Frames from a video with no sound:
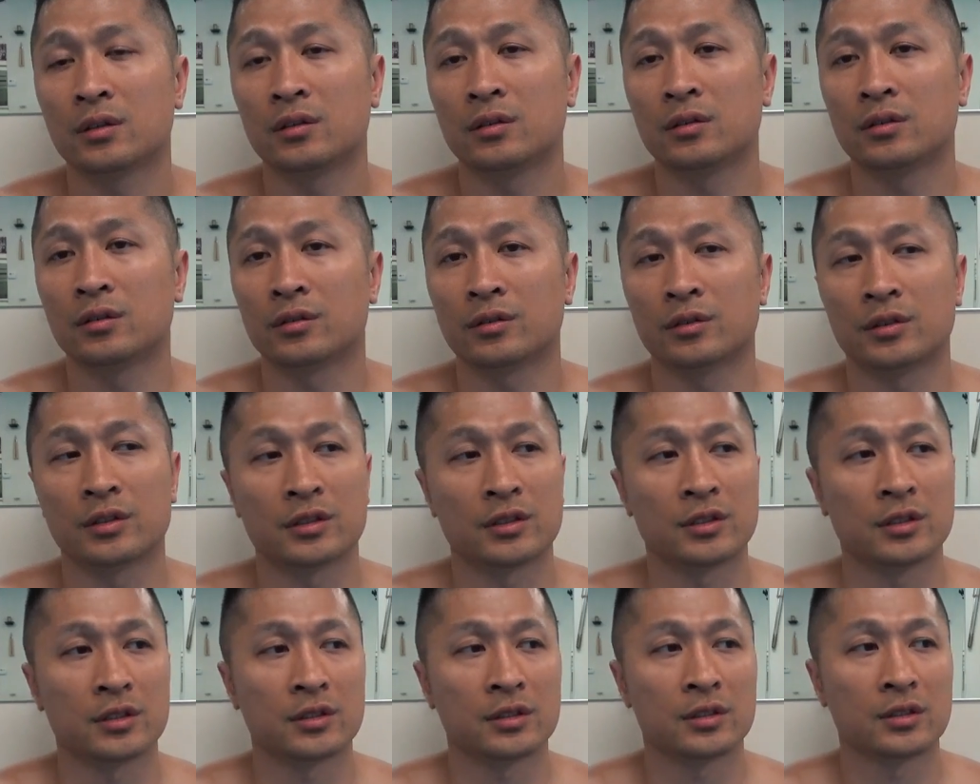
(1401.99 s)
You know,
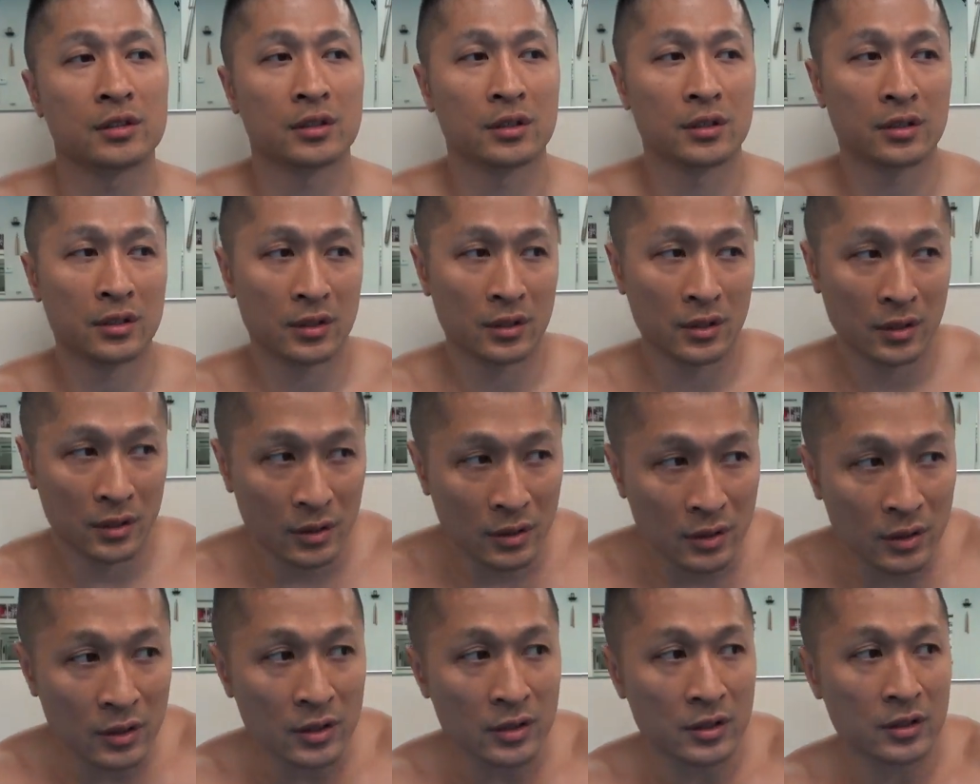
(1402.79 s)
this is,
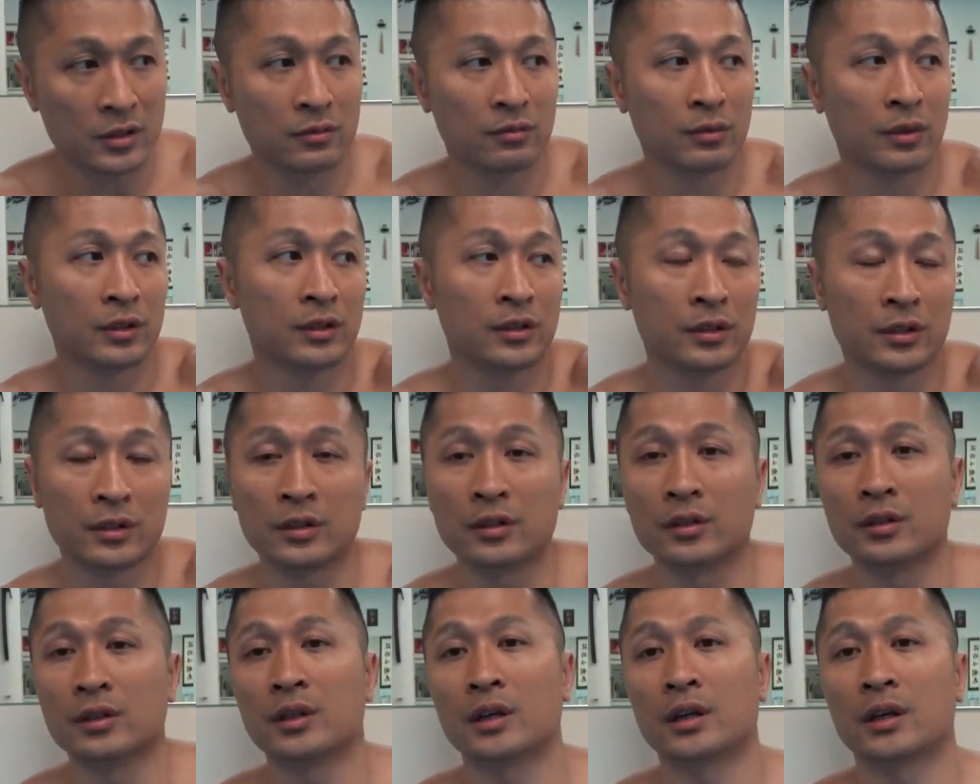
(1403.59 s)
this is what they're
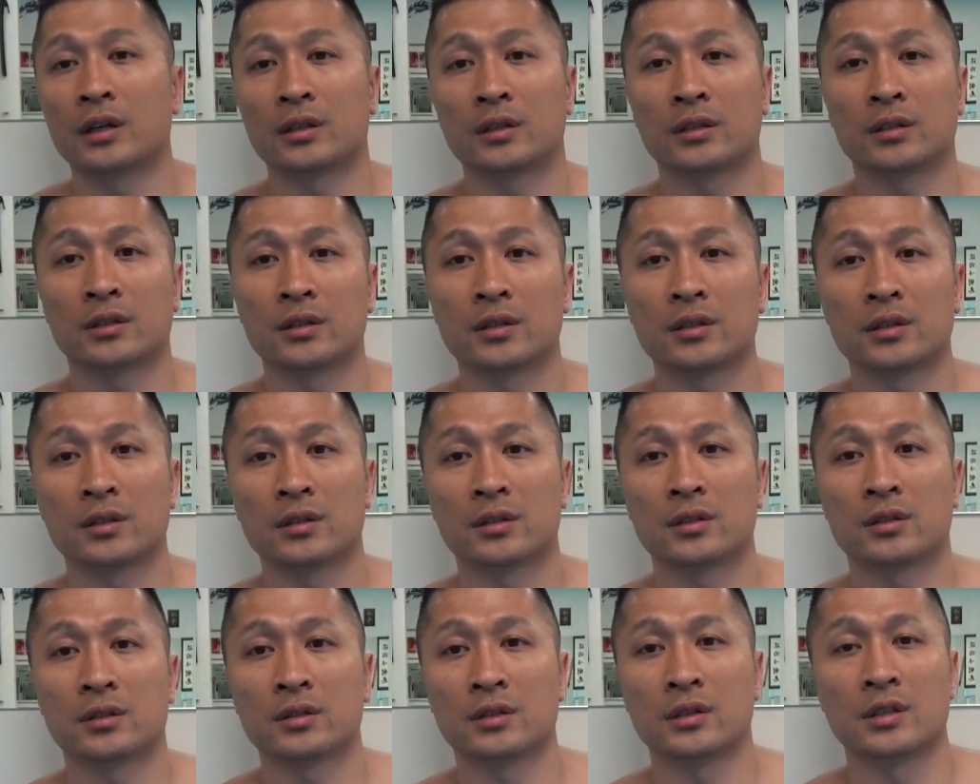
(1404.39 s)
good at.
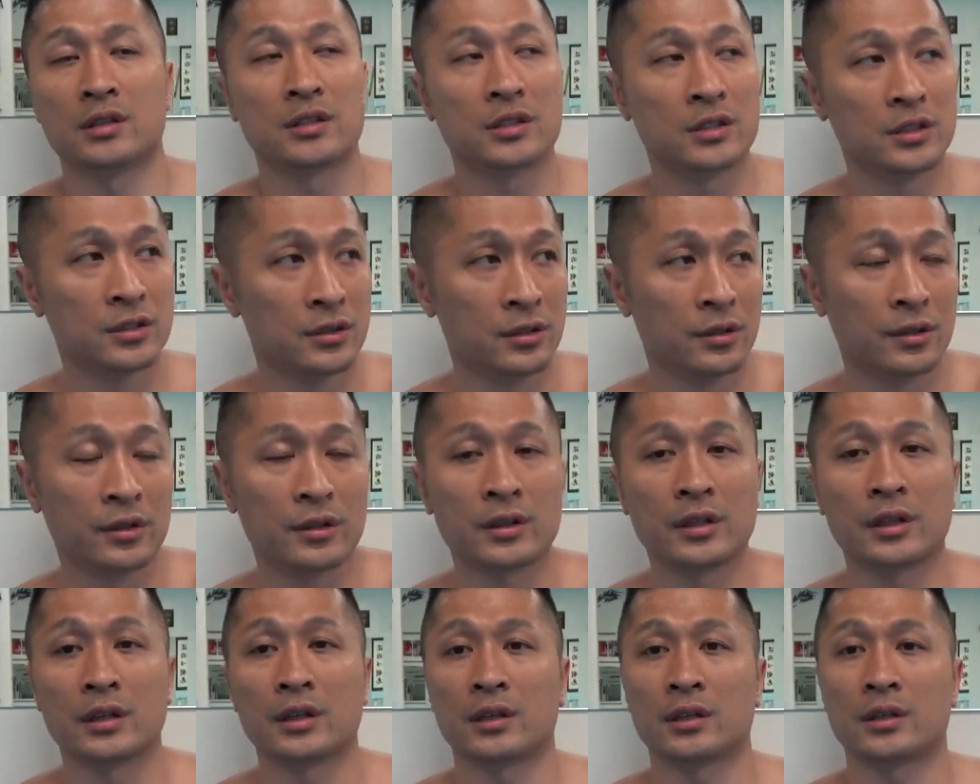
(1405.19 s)
This is their
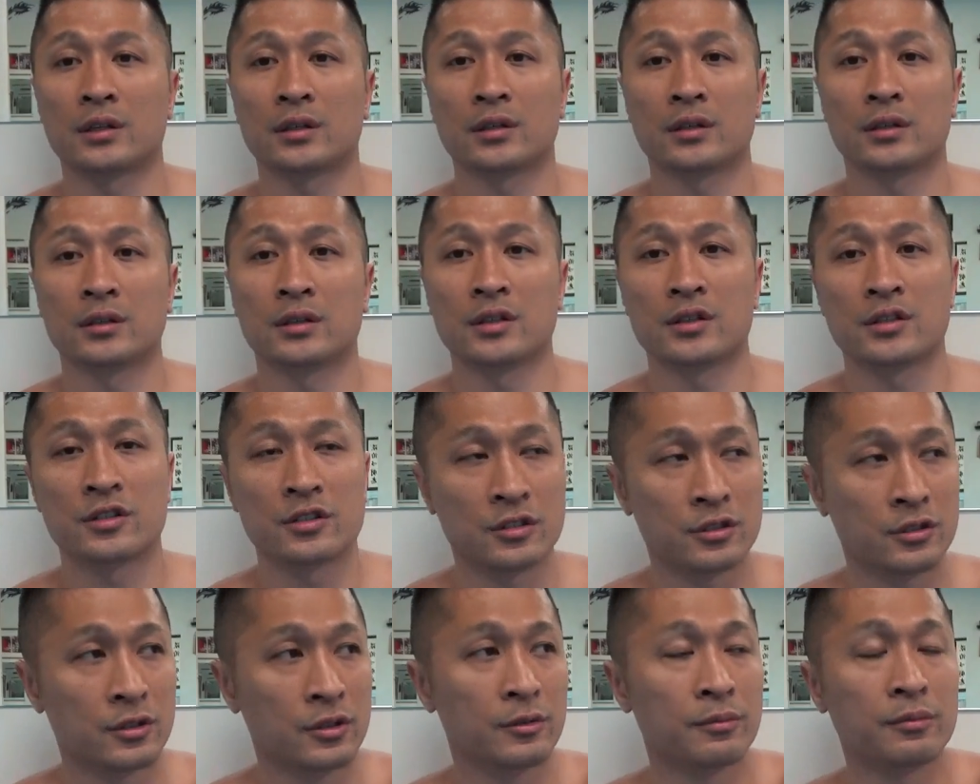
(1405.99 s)
thing. This
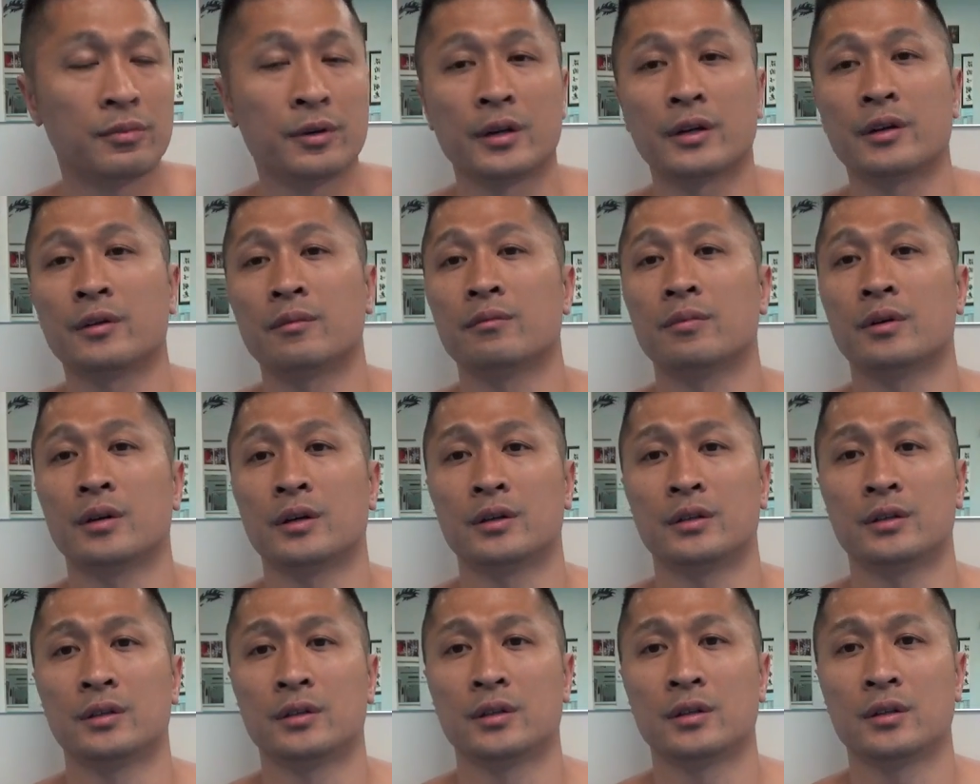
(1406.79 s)
is their bread and butter.
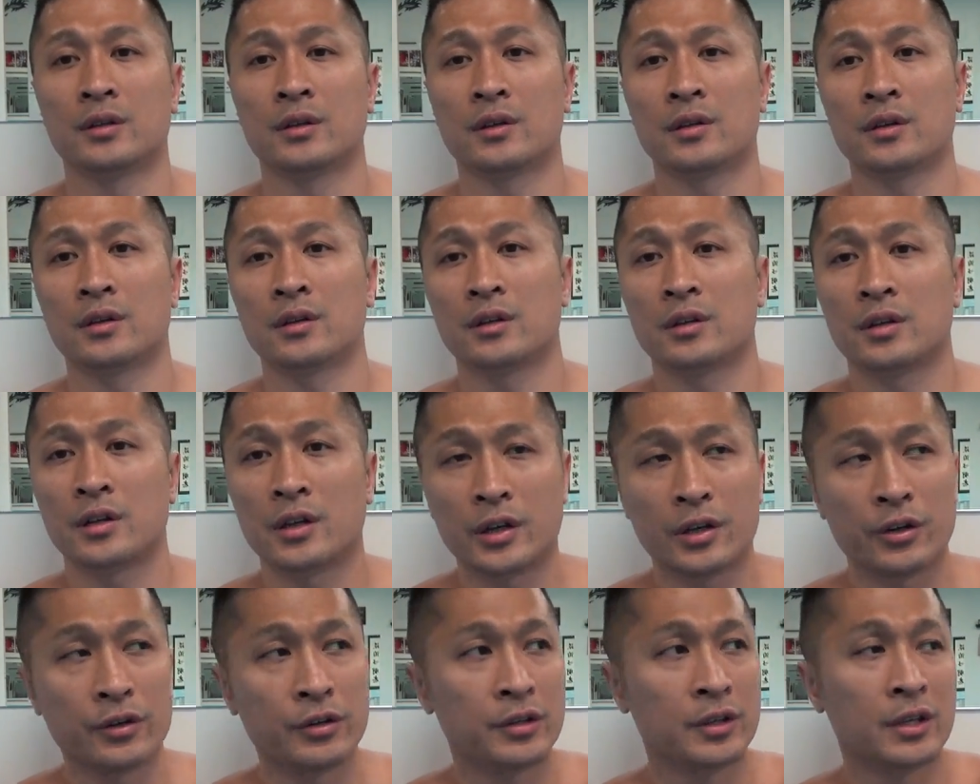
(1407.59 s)

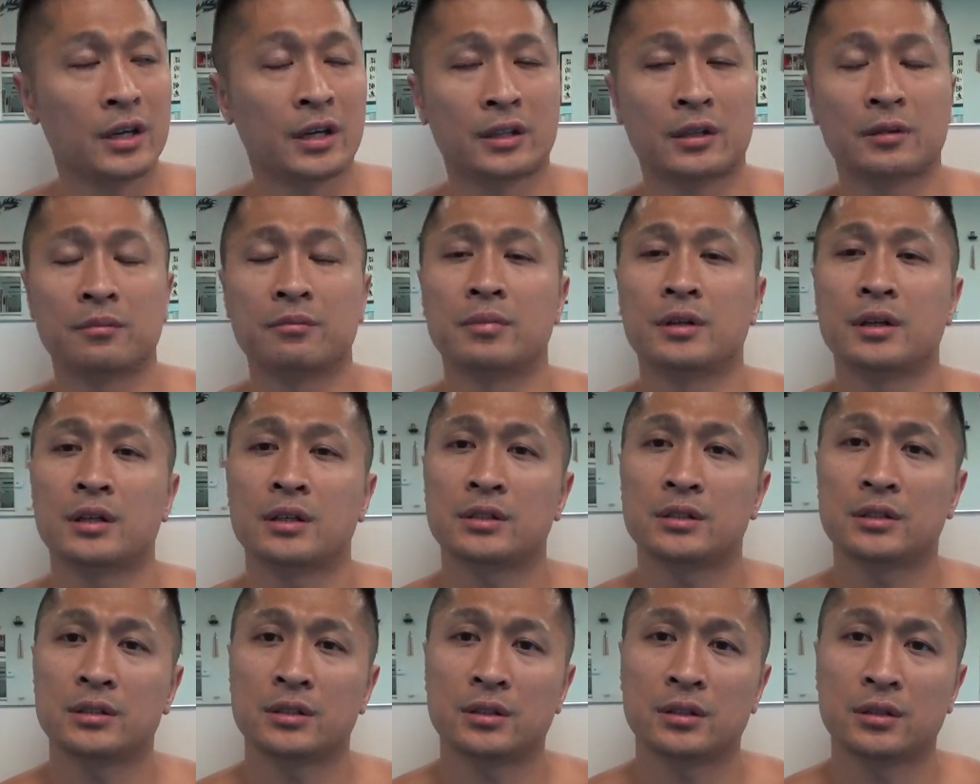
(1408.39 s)
Here you got the
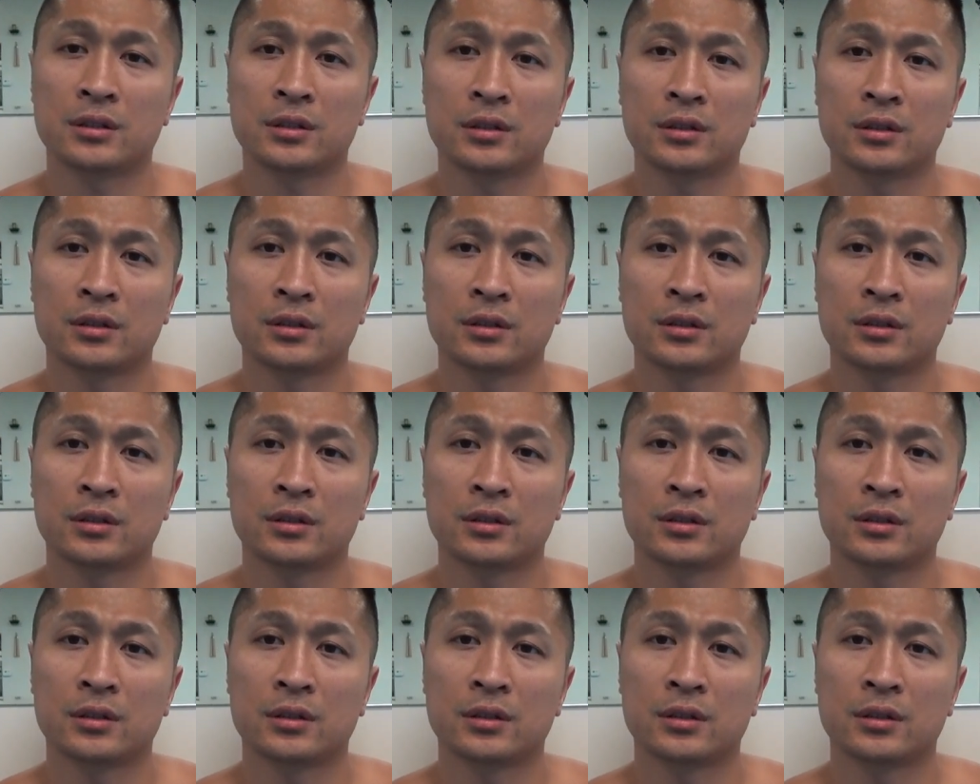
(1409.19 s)
best.